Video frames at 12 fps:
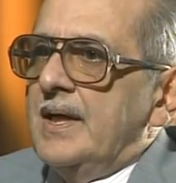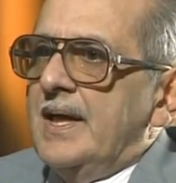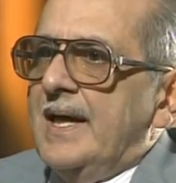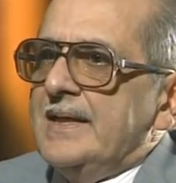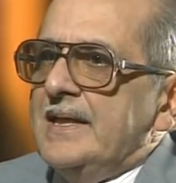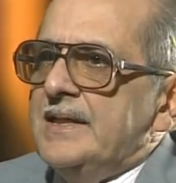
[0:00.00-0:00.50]

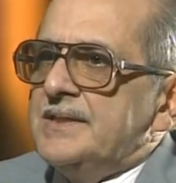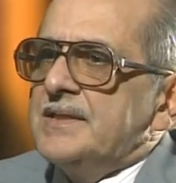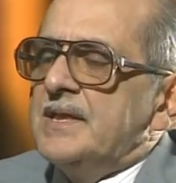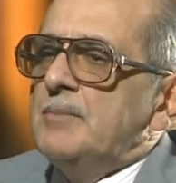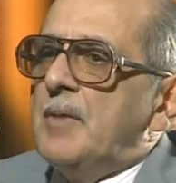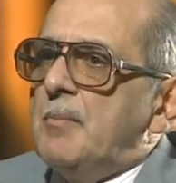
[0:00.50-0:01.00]
an
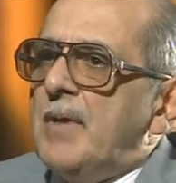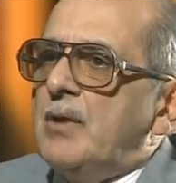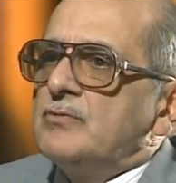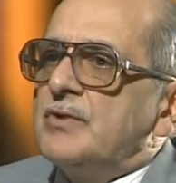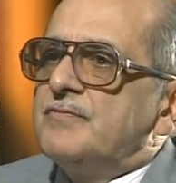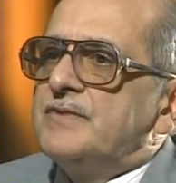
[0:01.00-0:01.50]
interim
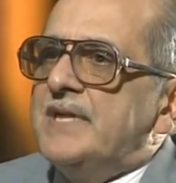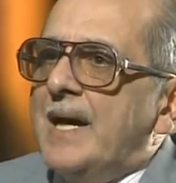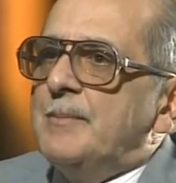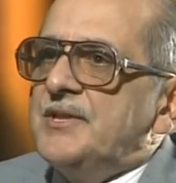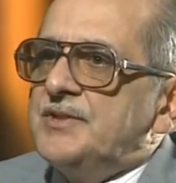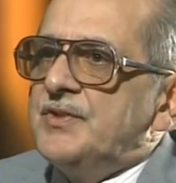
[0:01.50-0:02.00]
amount of
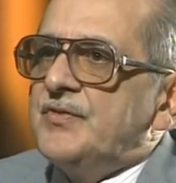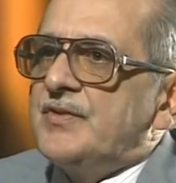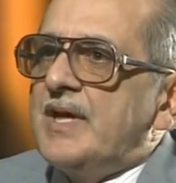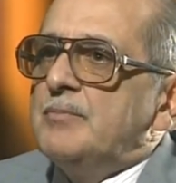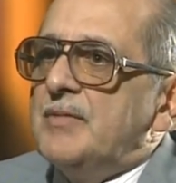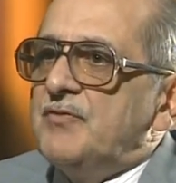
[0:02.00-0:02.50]
damages
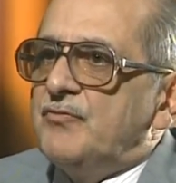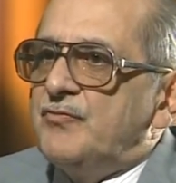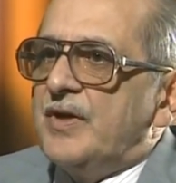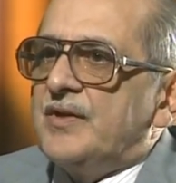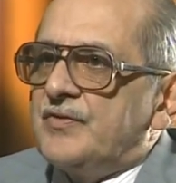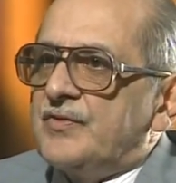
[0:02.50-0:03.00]
can be
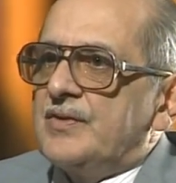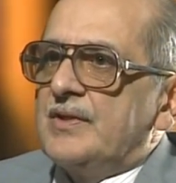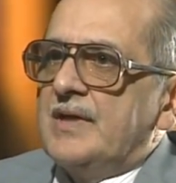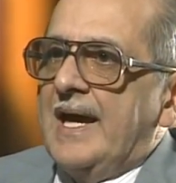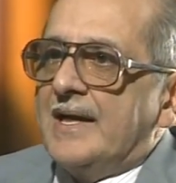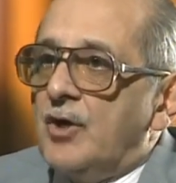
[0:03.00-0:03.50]
fixed
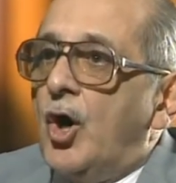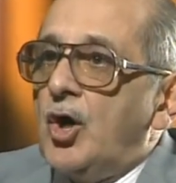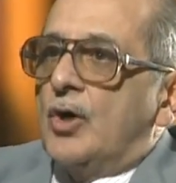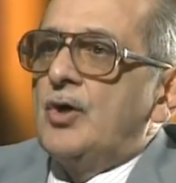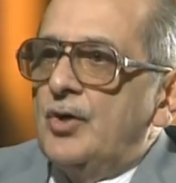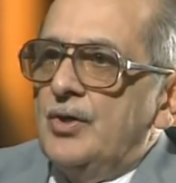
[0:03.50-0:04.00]
ad
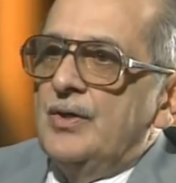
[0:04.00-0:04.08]
hoc